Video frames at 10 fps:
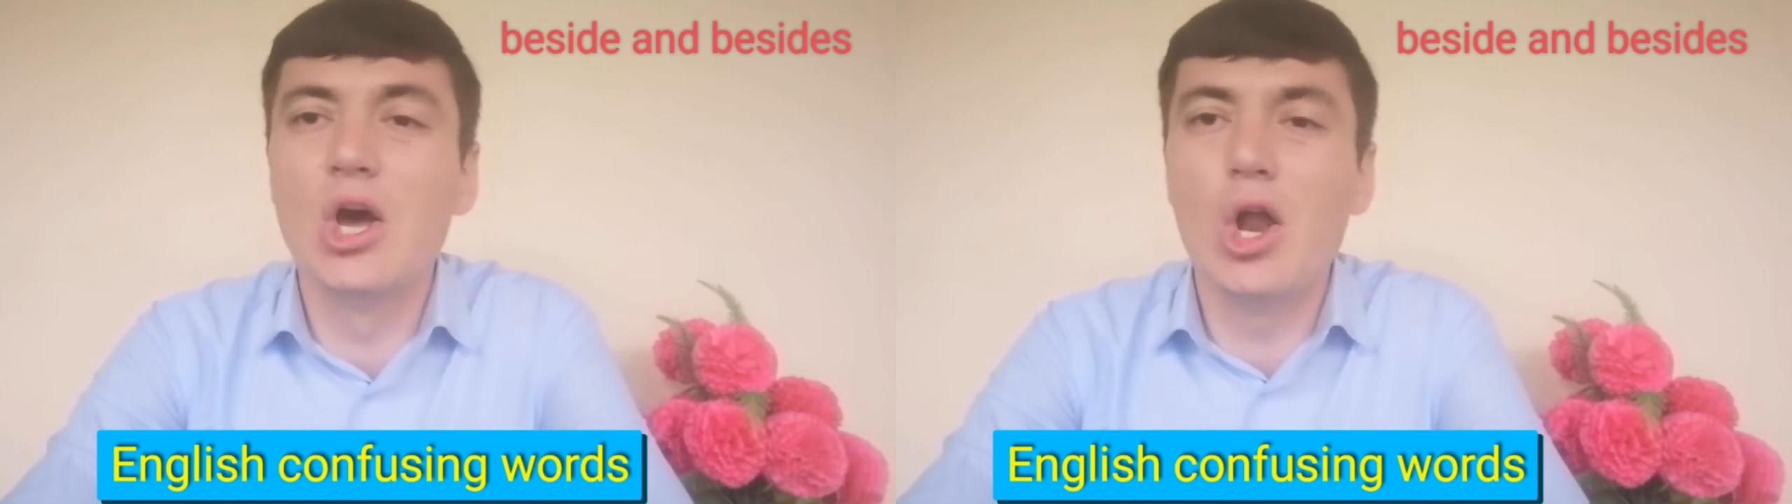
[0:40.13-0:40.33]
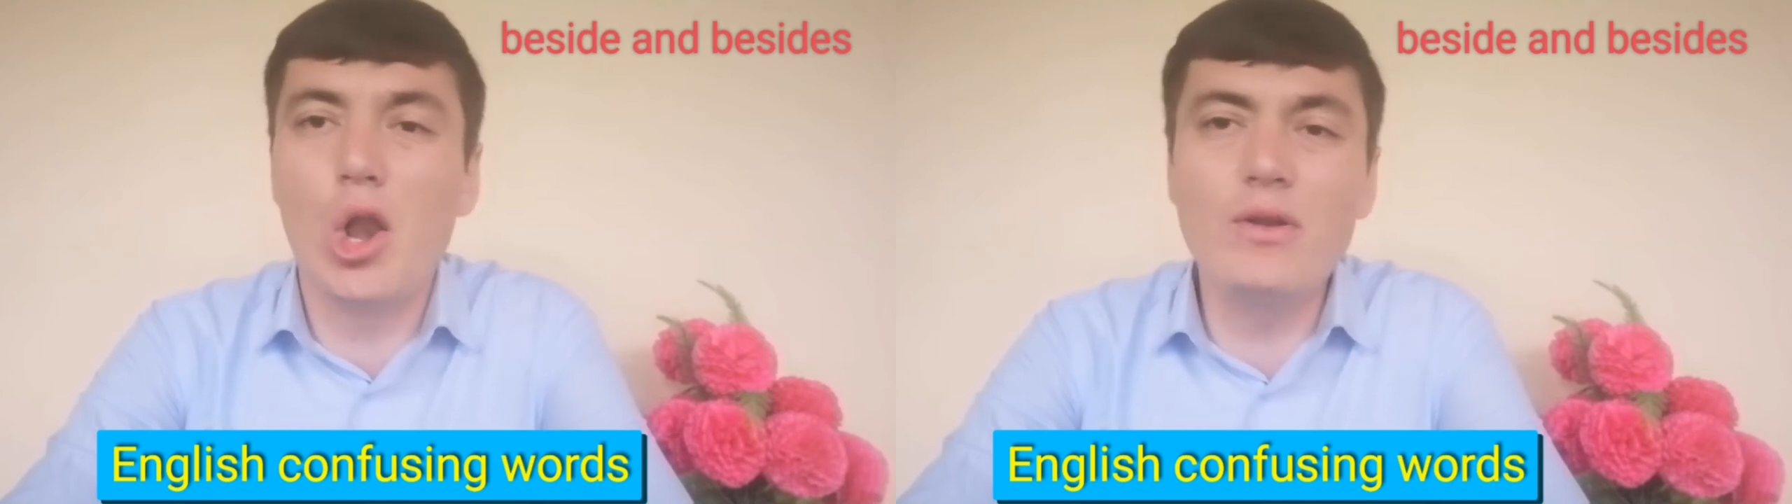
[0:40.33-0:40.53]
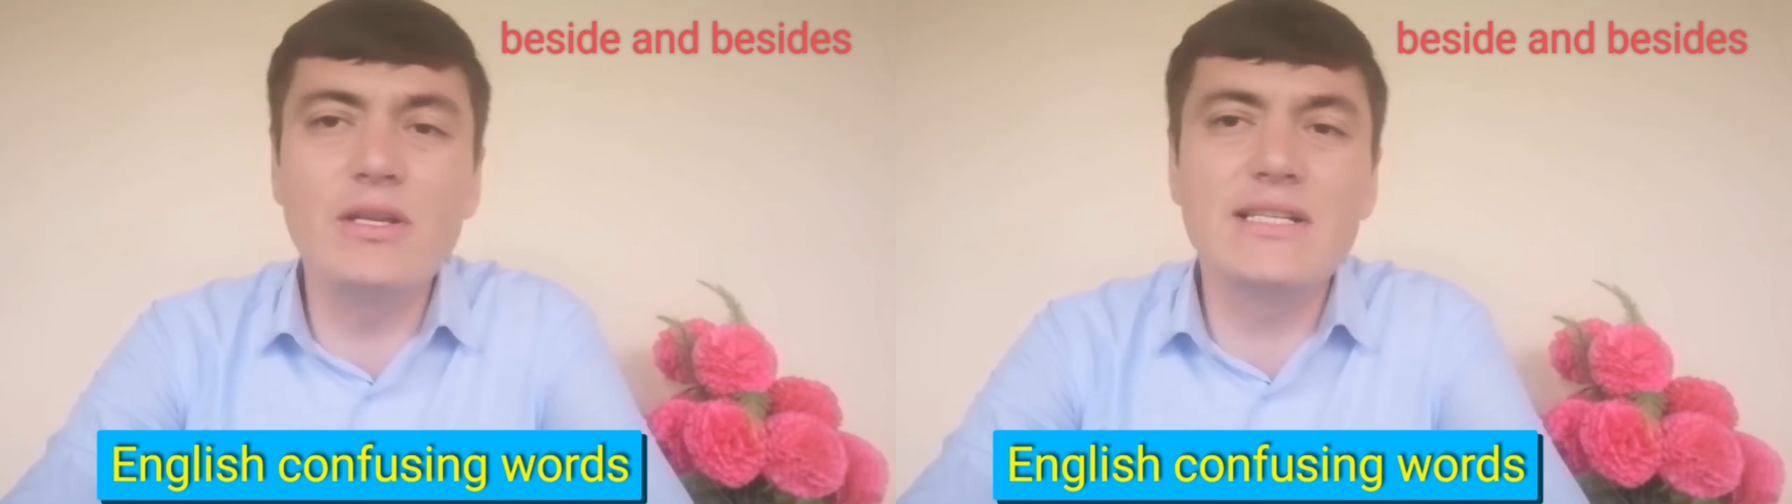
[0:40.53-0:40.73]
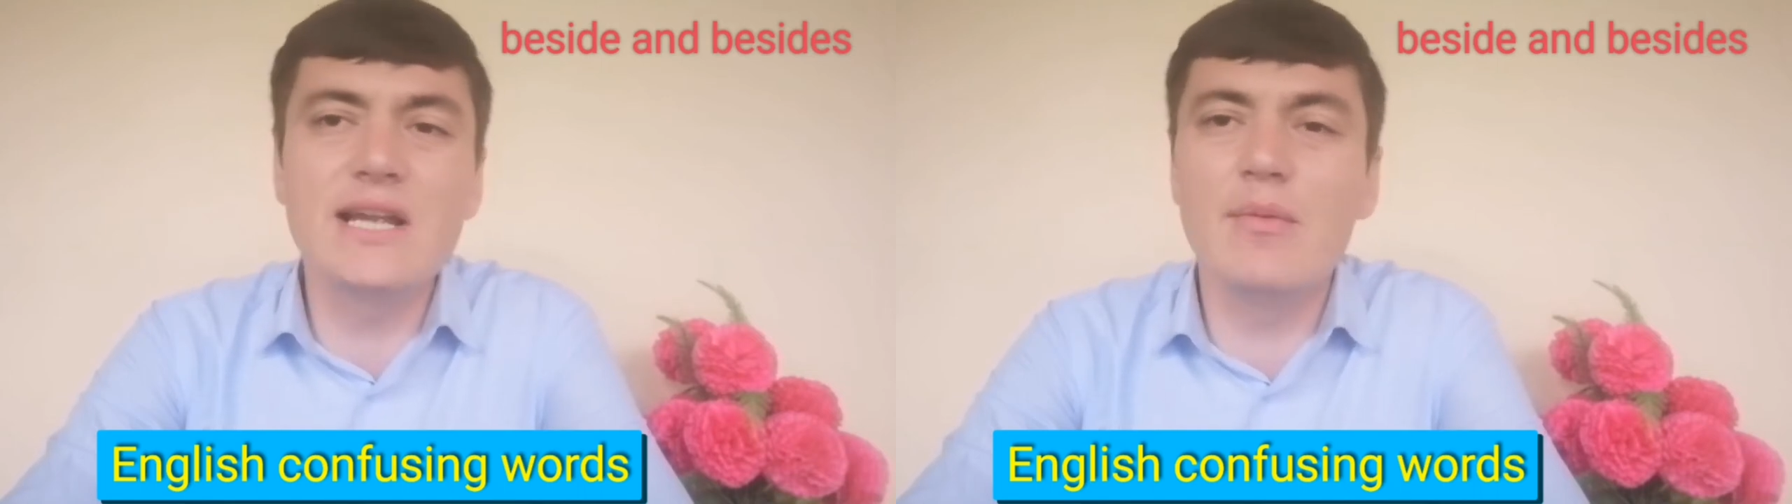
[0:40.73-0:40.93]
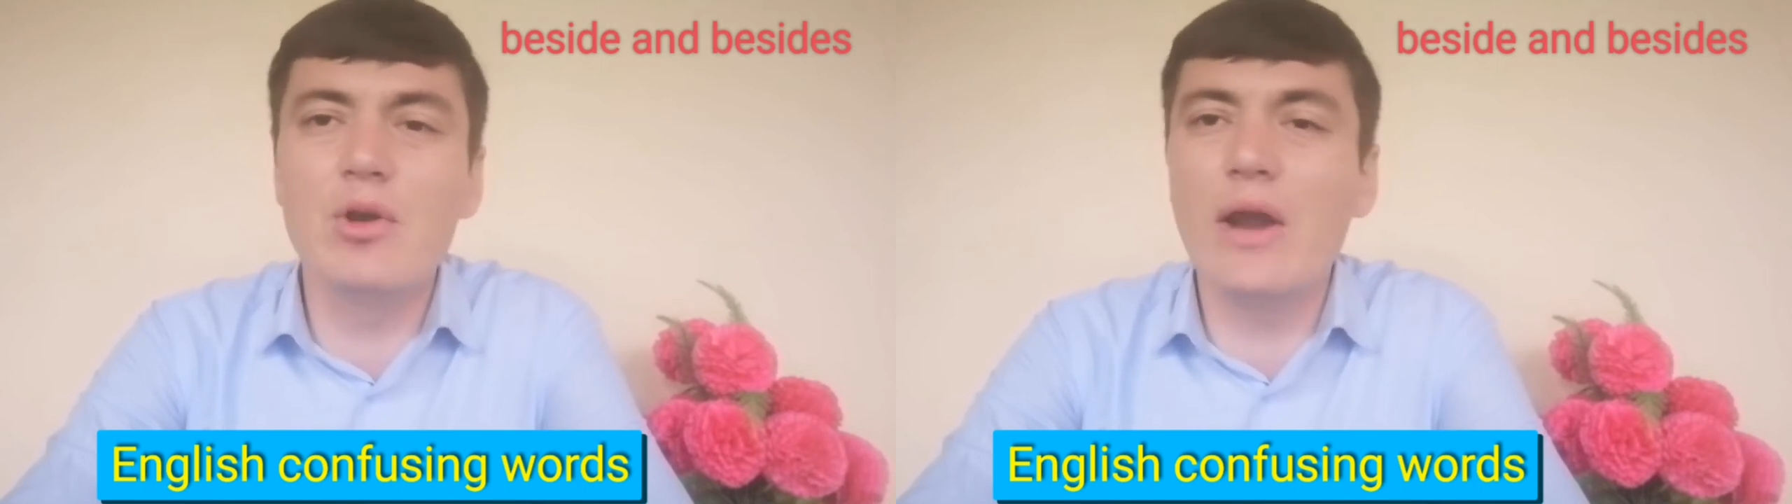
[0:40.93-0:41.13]
learn the
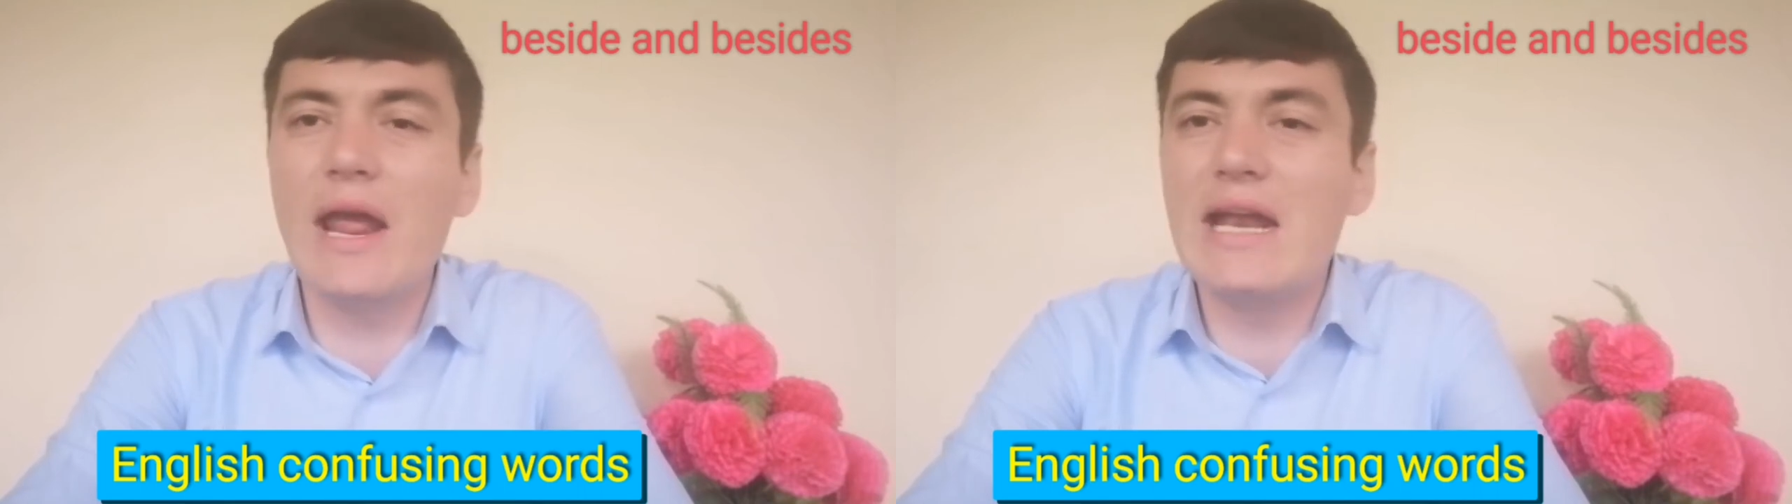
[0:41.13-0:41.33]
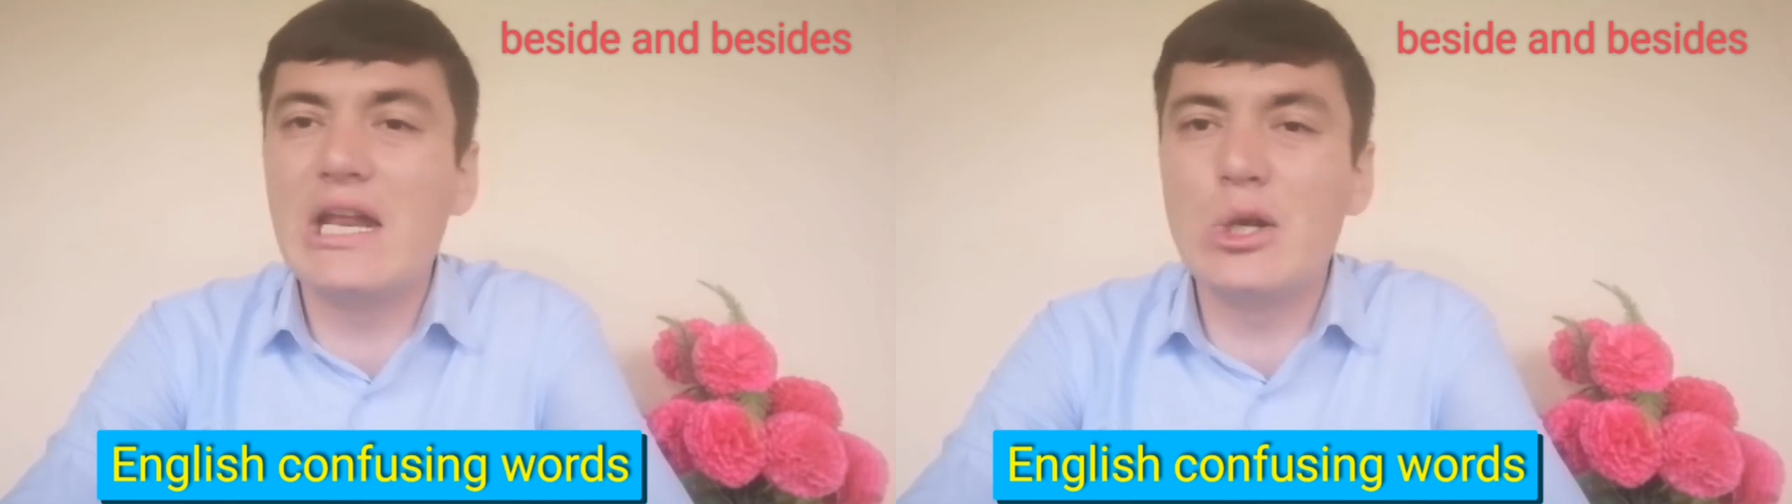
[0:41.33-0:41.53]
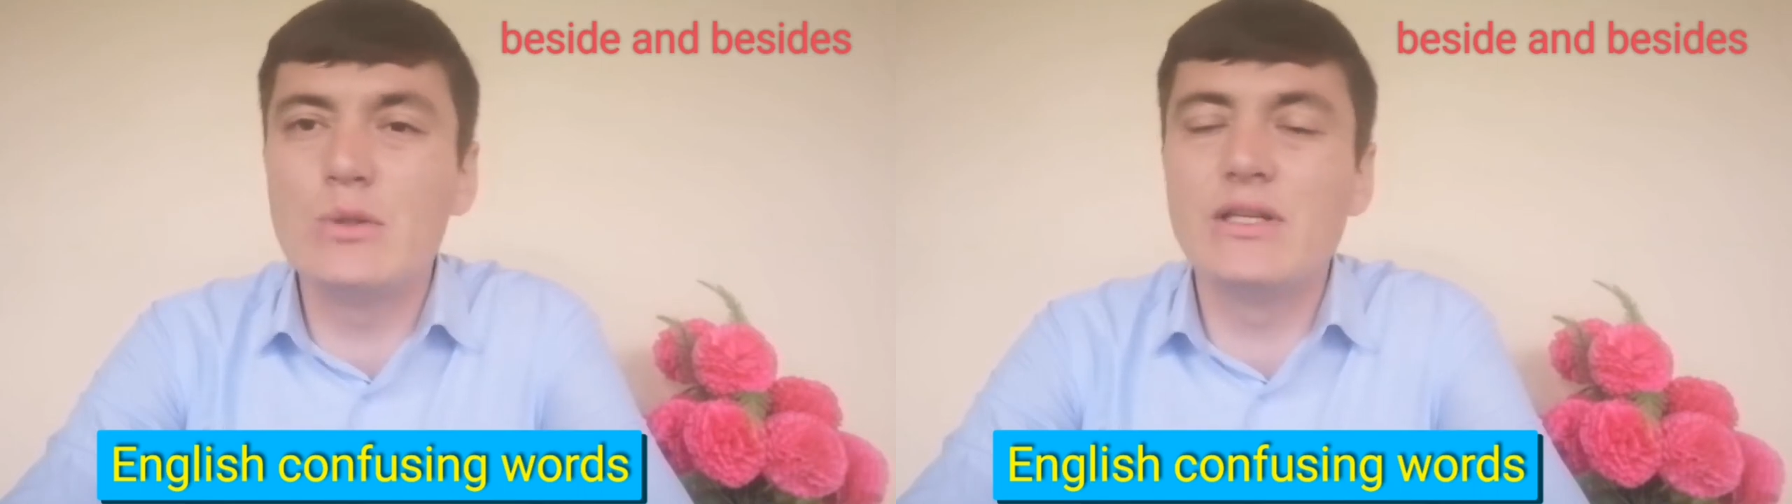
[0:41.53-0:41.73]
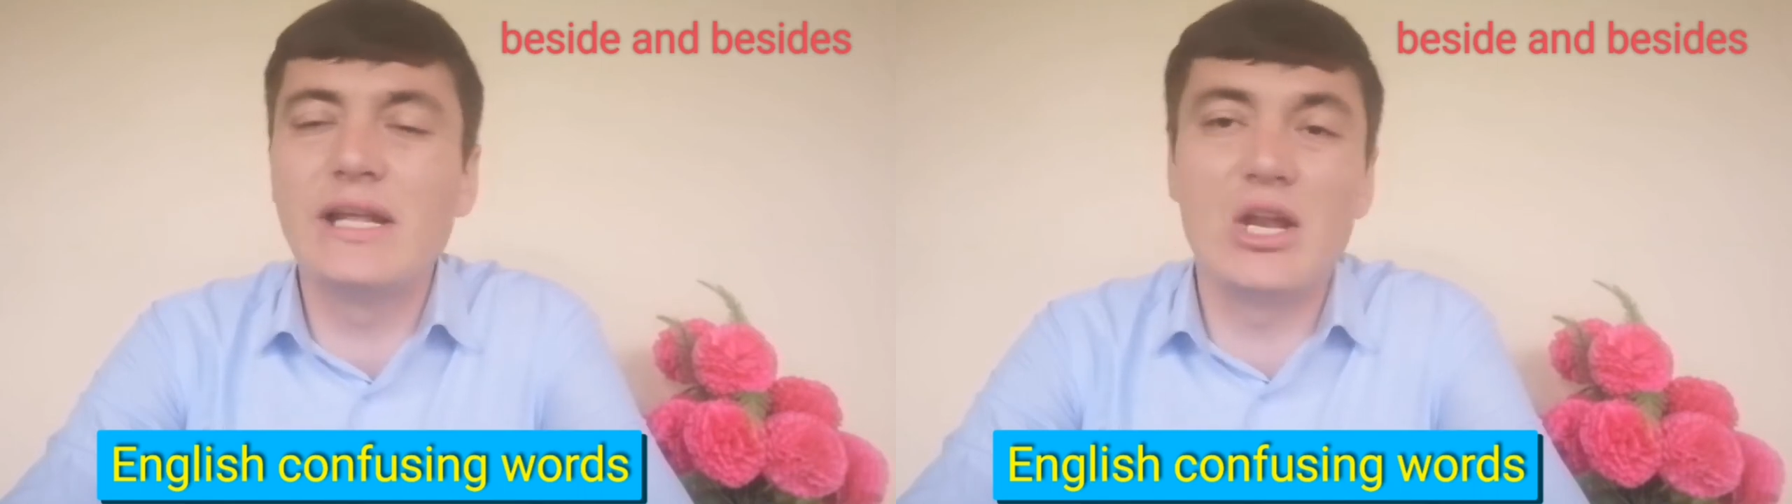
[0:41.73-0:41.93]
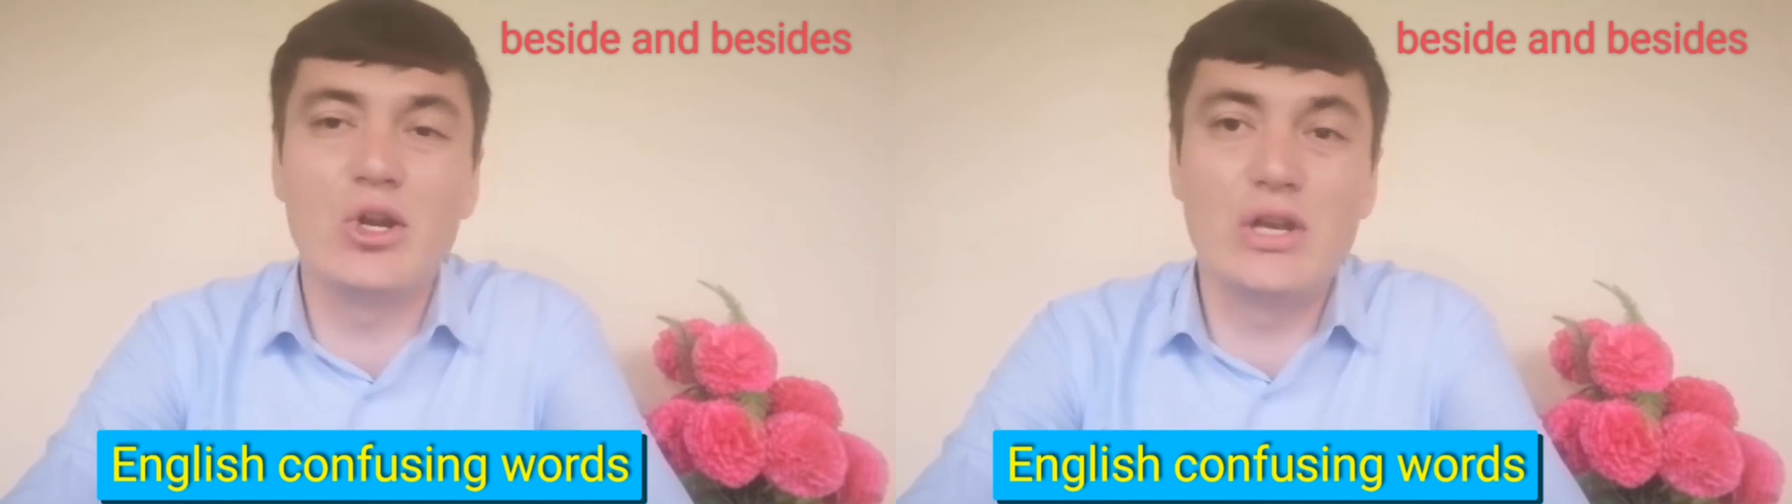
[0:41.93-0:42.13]
summary and use it in your